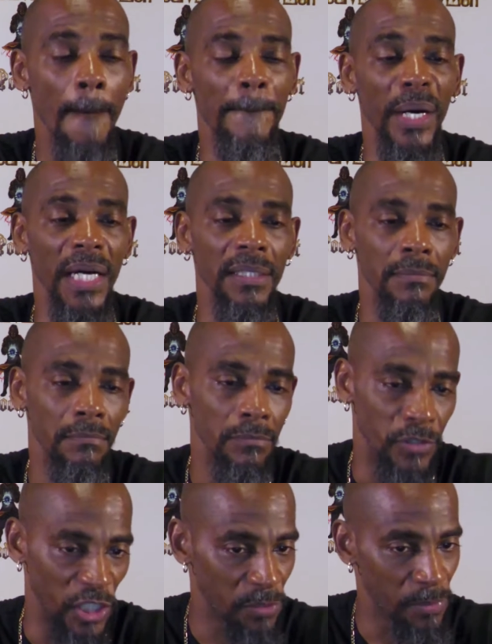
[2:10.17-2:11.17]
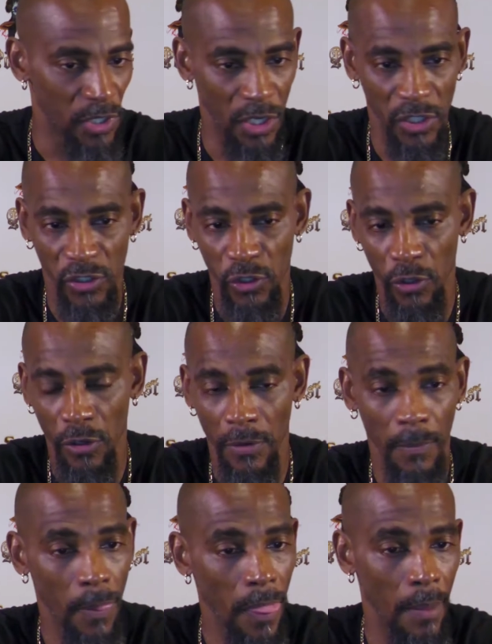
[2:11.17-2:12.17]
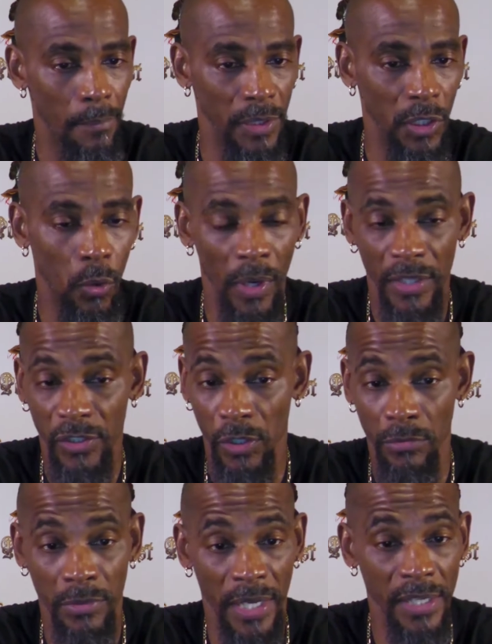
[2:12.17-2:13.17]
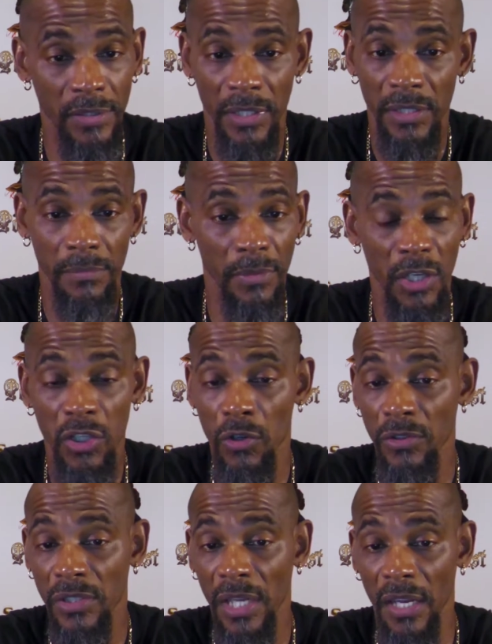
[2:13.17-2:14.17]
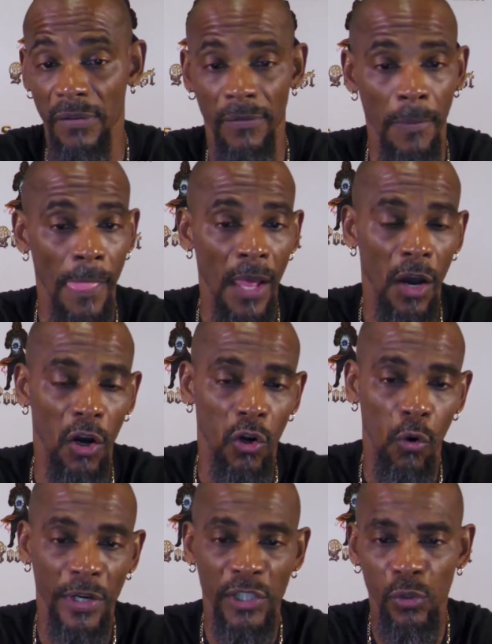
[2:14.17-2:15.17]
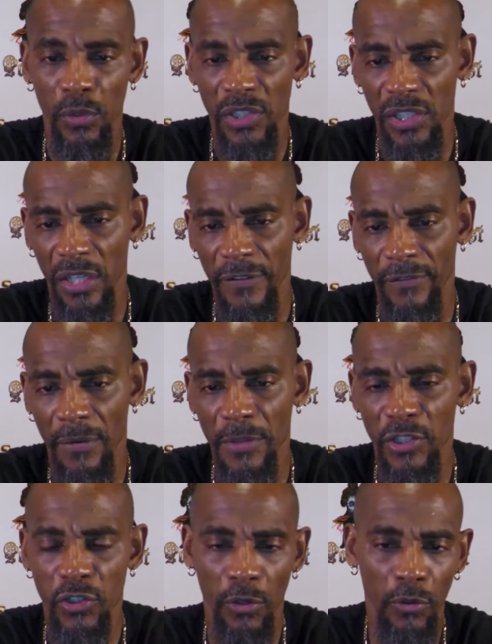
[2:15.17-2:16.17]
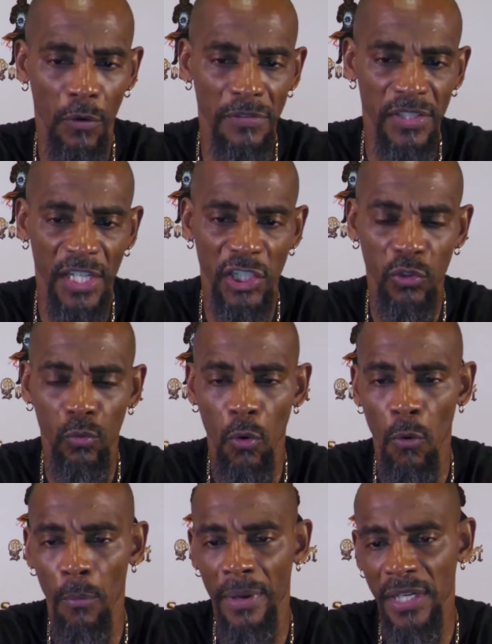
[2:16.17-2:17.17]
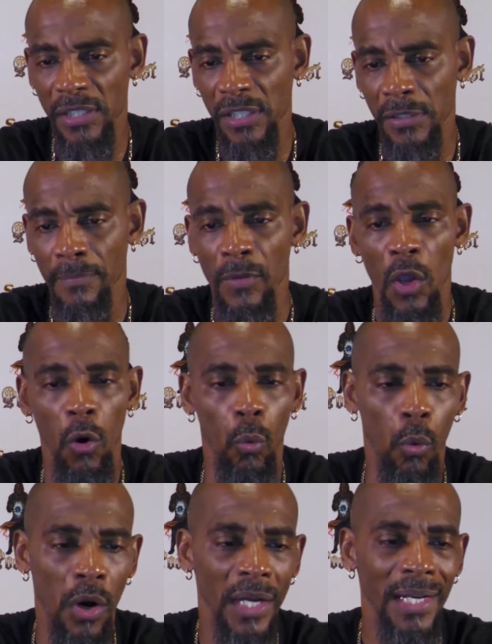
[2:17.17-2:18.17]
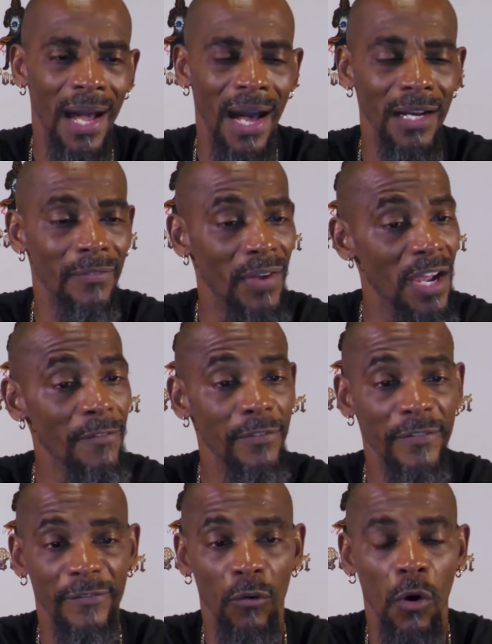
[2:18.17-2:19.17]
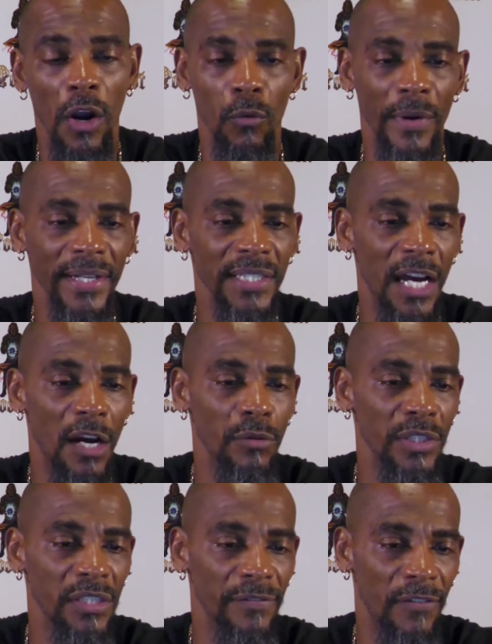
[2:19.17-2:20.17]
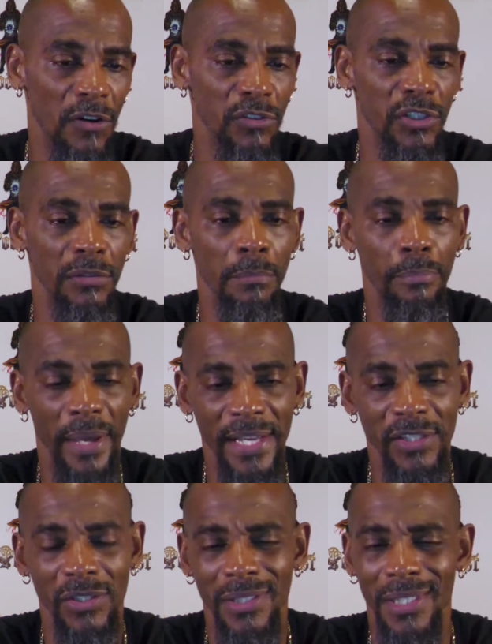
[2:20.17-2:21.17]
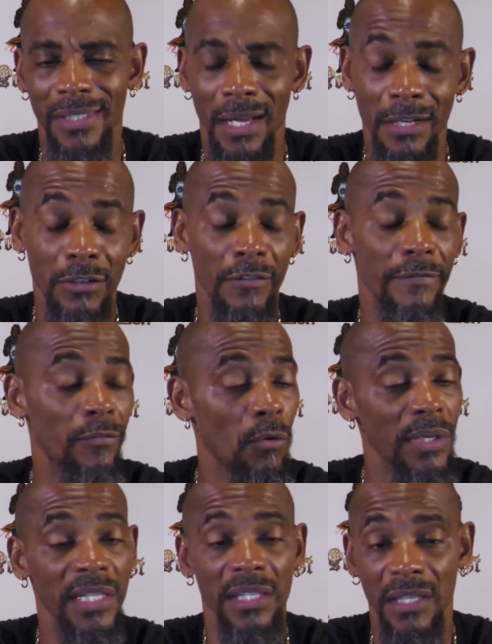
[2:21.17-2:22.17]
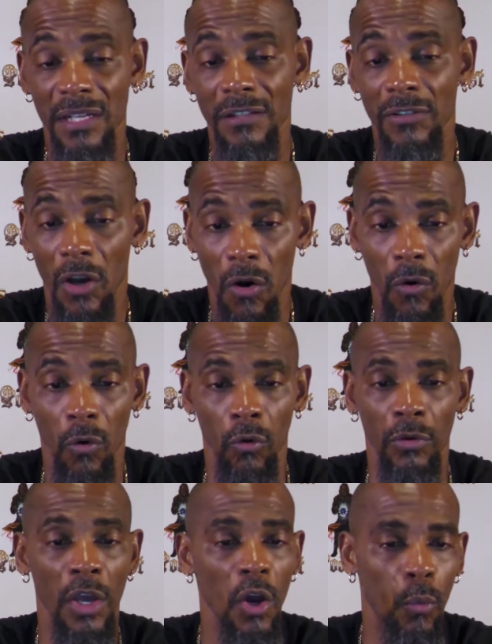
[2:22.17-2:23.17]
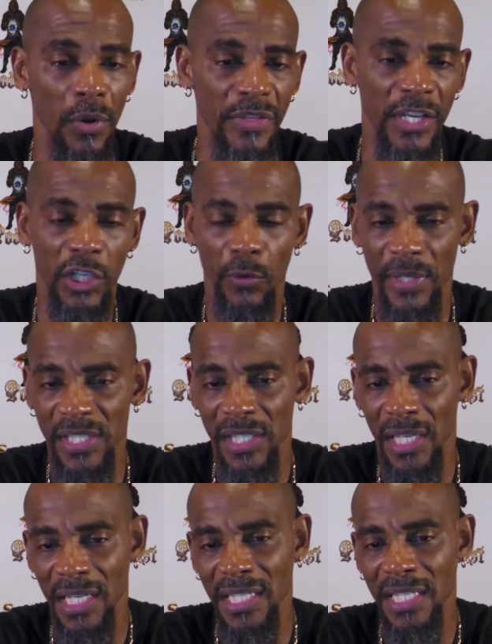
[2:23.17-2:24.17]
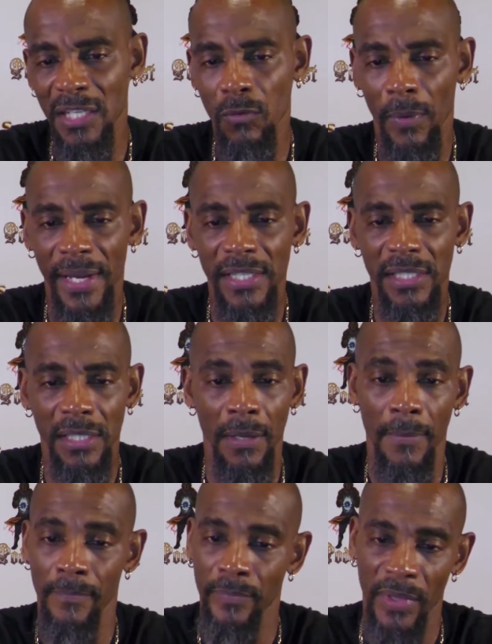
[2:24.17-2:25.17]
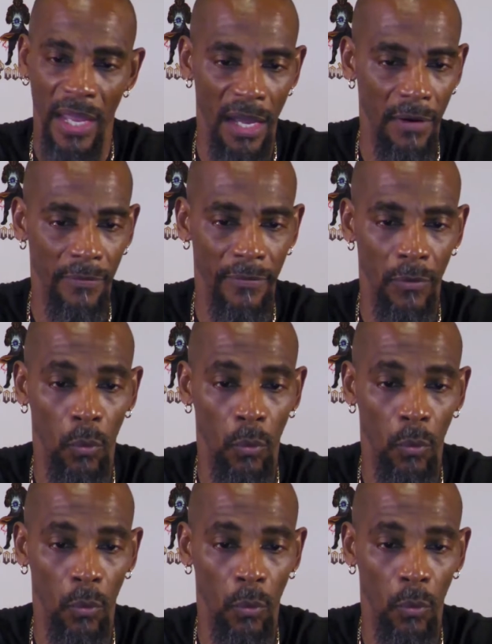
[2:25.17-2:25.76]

But just because you're below a certain age doesn't mean you're safe. According to a study from the Journal of Sexual Medicine, 1 out of every 4 erectile dysfunction patients is under 40 years old, with increasing ED rates have